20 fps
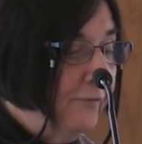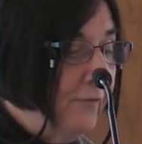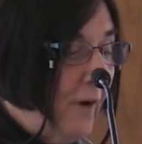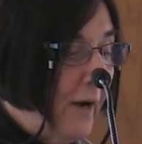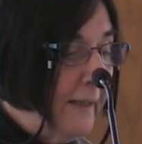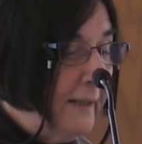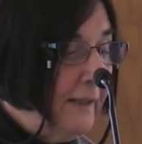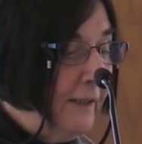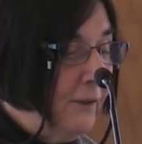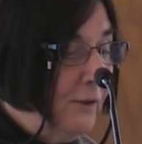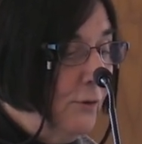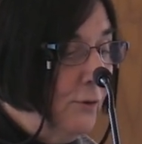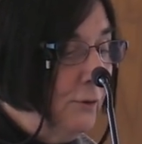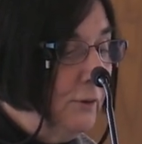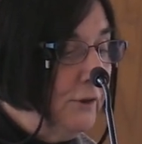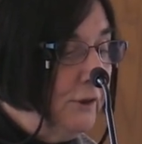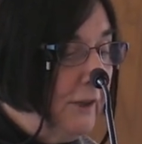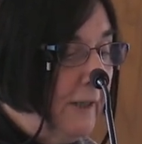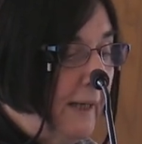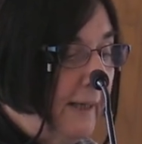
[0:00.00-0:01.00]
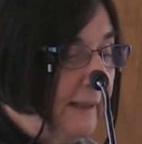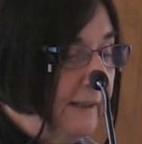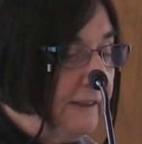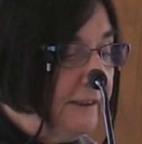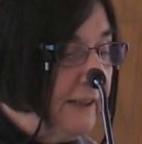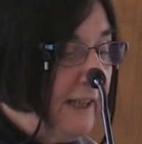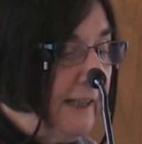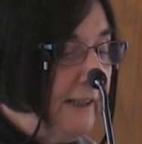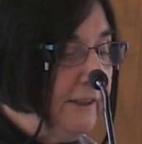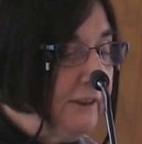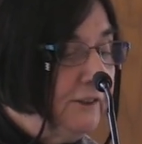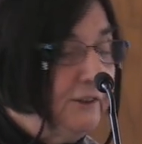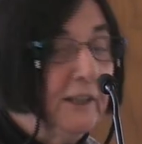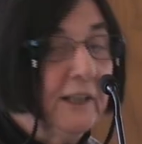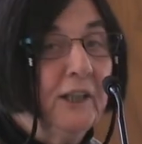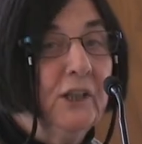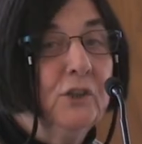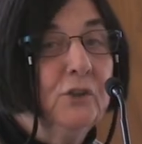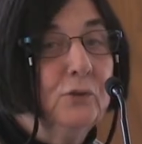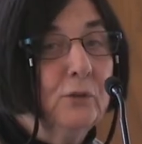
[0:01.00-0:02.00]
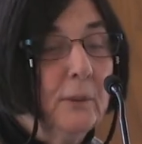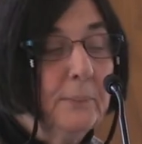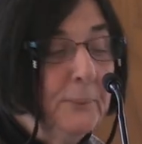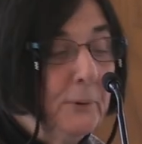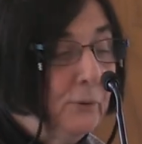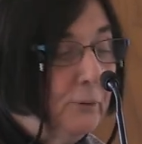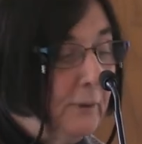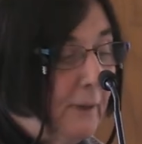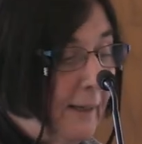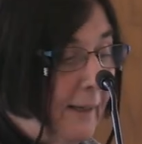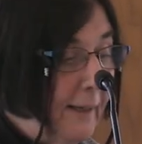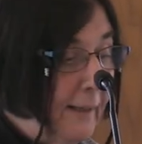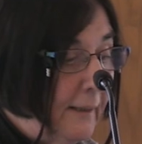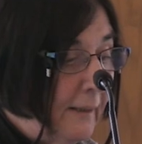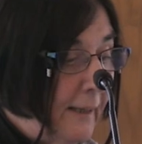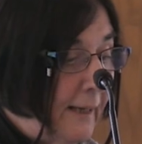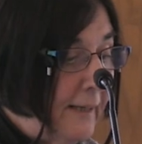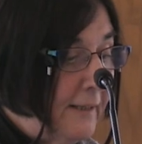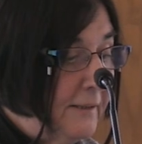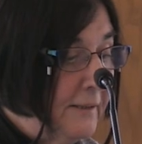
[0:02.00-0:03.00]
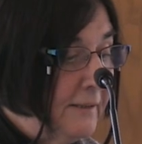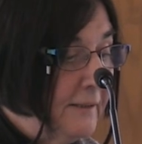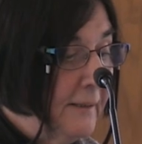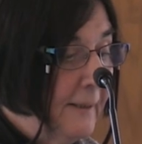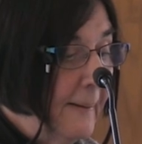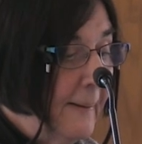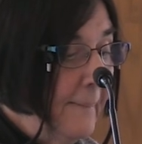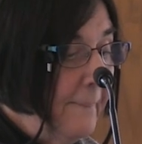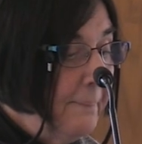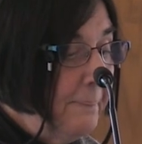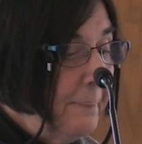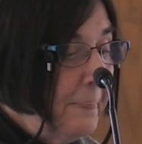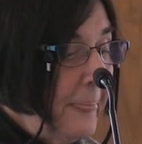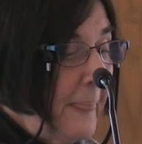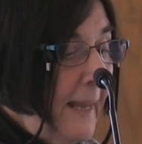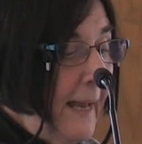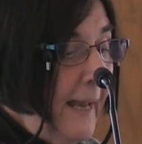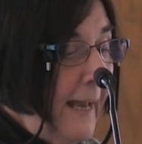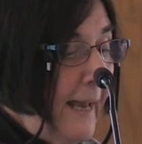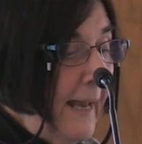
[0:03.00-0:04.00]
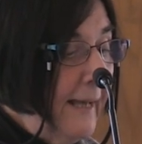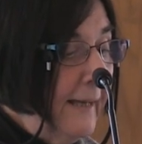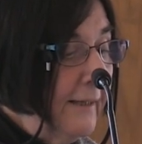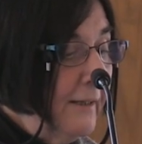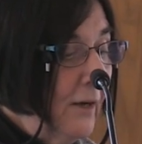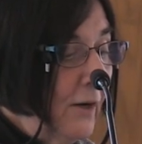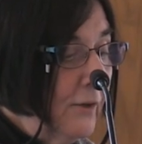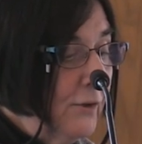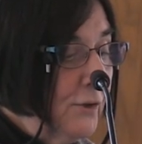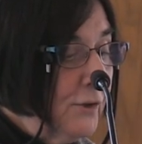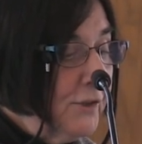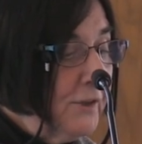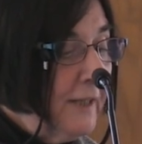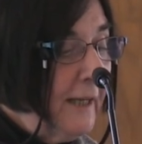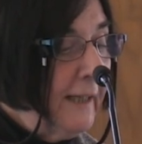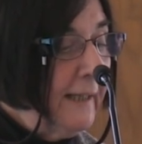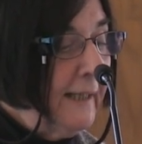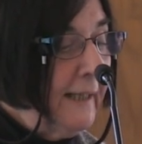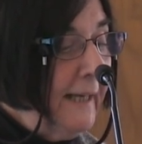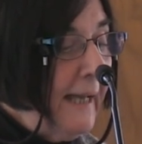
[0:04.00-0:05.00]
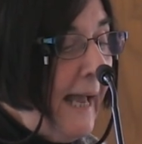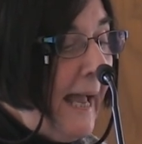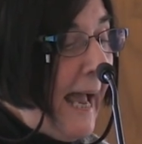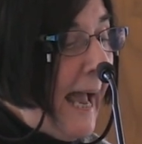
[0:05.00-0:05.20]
finding new genetic changes that contribute to ALS and understanding